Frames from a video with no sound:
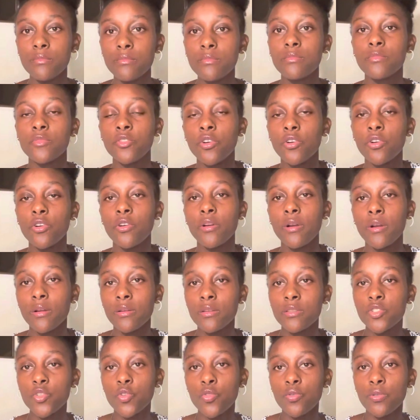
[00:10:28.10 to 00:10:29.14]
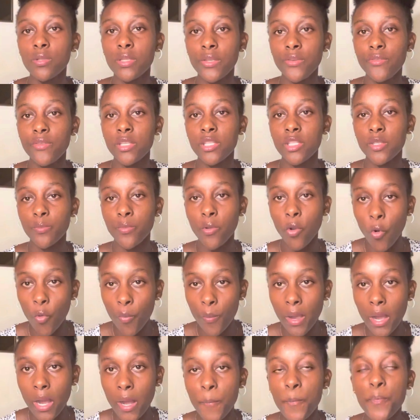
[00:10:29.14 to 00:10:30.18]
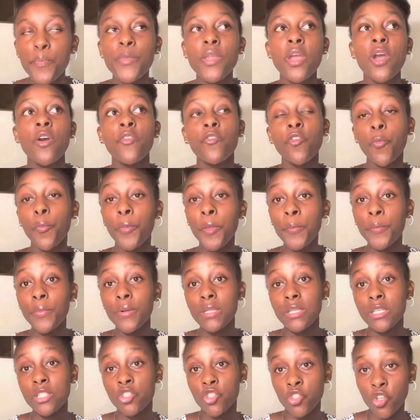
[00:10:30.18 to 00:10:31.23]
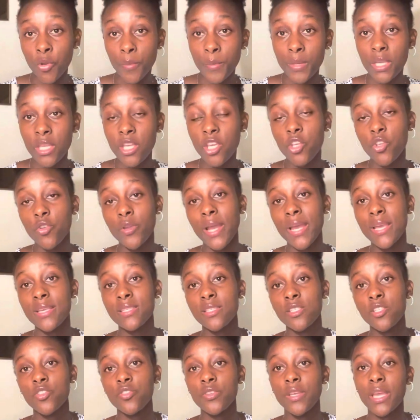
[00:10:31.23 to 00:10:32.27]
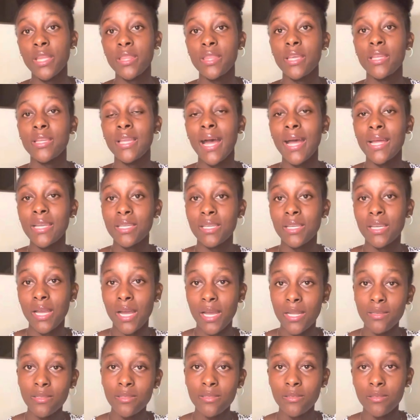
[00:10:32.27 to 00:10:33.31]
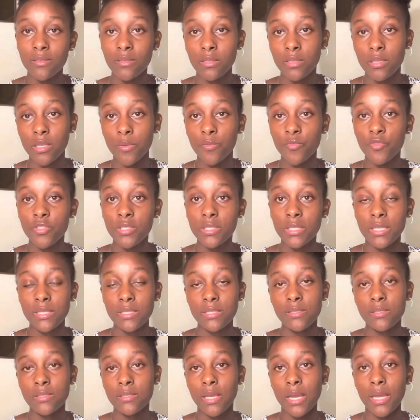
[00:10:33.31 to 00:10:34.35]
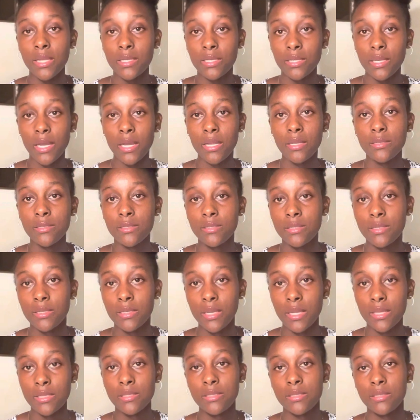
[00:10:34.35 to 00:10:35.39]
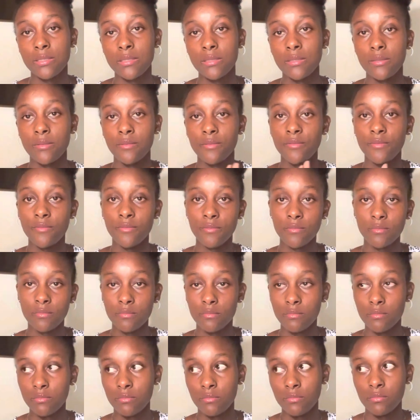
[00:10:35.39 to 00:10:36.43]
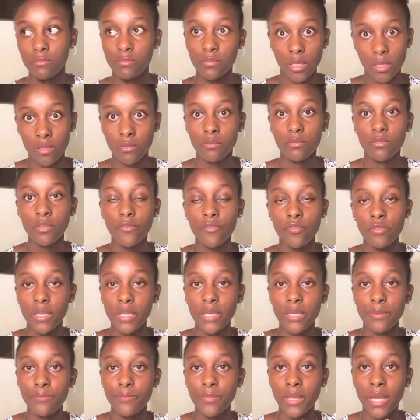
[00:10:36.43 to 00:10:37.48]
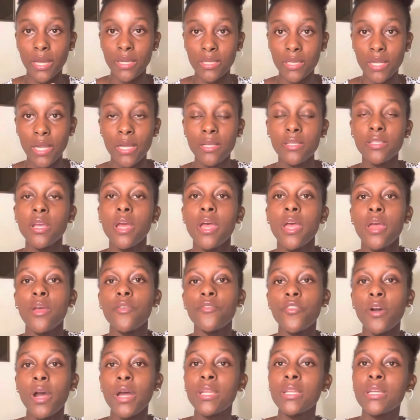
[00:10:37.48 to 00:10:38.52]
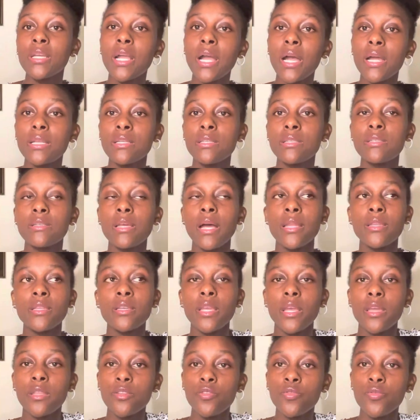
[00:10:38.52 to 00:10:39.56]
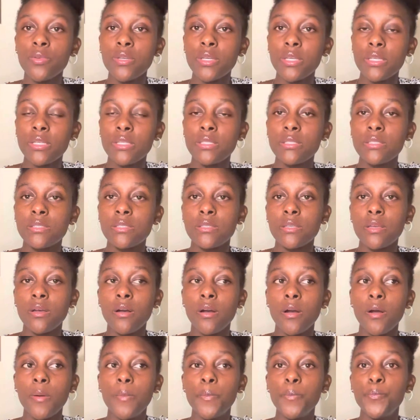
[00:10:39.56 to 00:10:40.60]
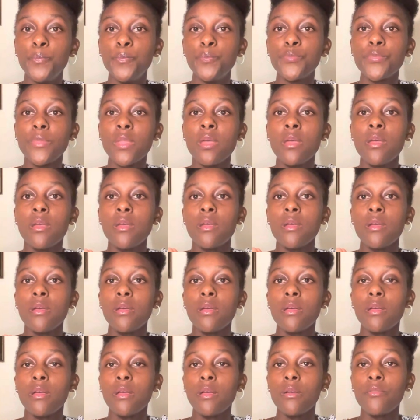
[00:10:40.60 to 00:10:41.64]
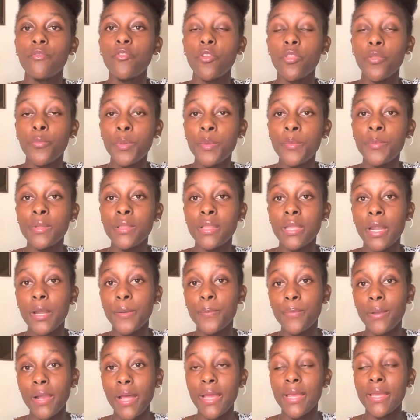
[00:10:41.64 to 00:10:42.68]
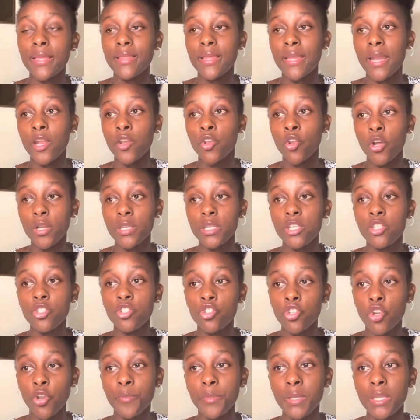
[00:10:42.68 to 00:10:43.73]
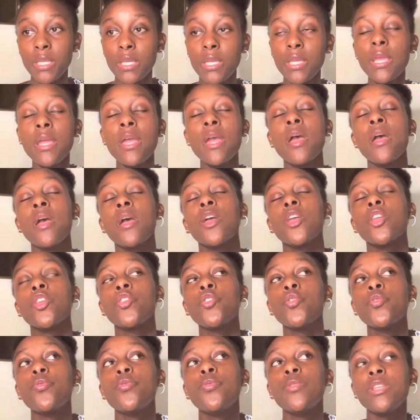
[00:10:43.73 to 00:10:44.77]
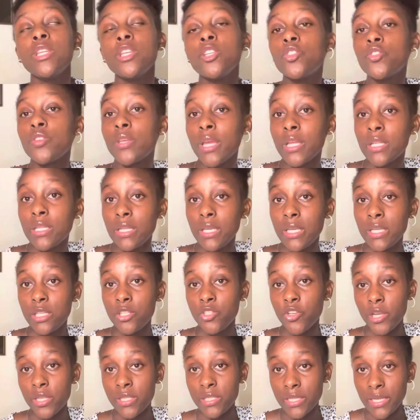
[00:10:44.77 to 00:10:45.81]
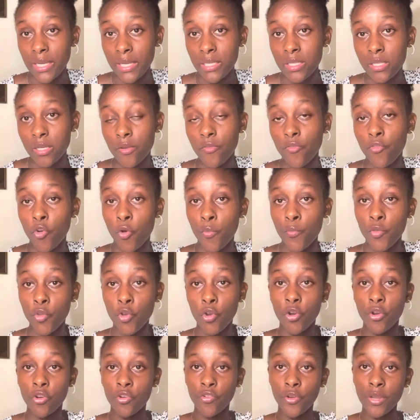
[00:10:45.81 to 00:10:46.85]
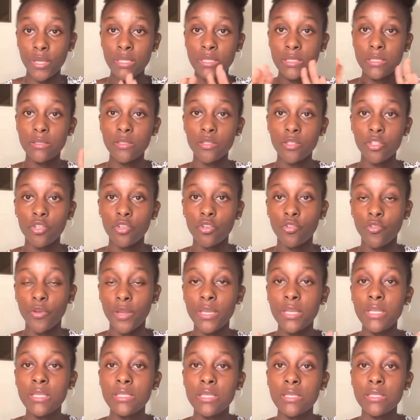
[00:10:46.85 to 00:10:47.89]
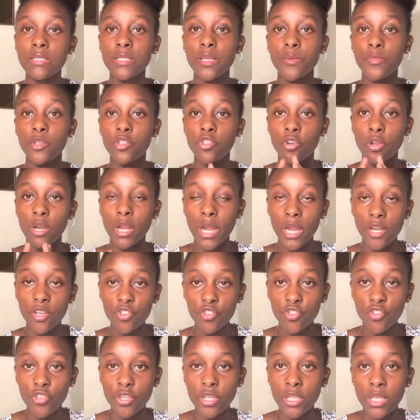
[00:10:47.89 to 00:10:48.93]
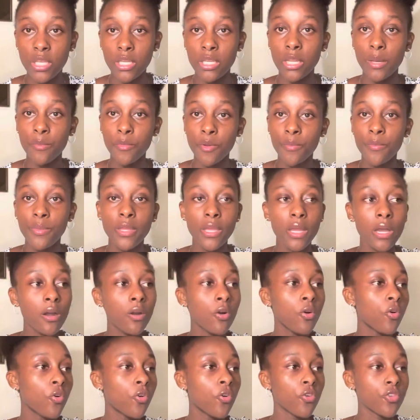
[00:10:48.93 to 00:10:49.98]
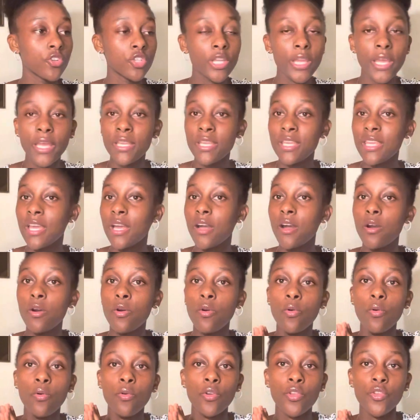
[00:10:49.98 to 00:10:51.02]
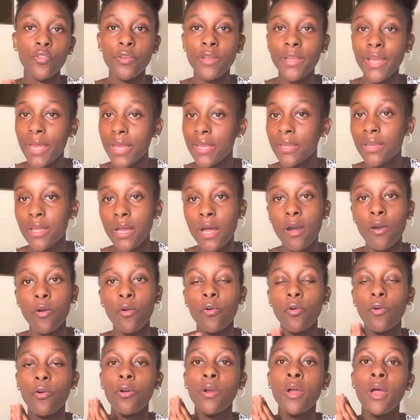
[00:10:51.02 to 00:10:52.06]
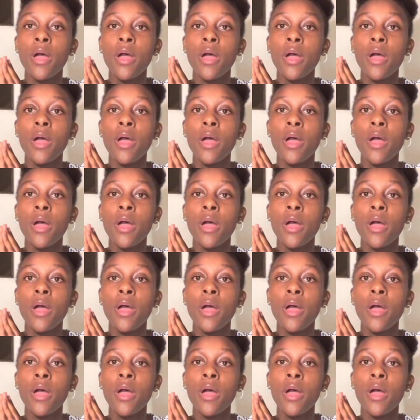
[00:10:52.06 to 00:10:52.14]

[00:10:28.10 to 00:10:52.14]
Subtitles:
your school leaving diploma. For people in Germany, you guys need to get that anerkannt. Ihr müsst das anerkannt lassen. Yeah, you have to let it be anerkannt. And for Anerkennung is for the people that are applying that are not in Germany, you need to get it translated from your grades, your grading system in your country, in Namibia or Kenya or Uganda or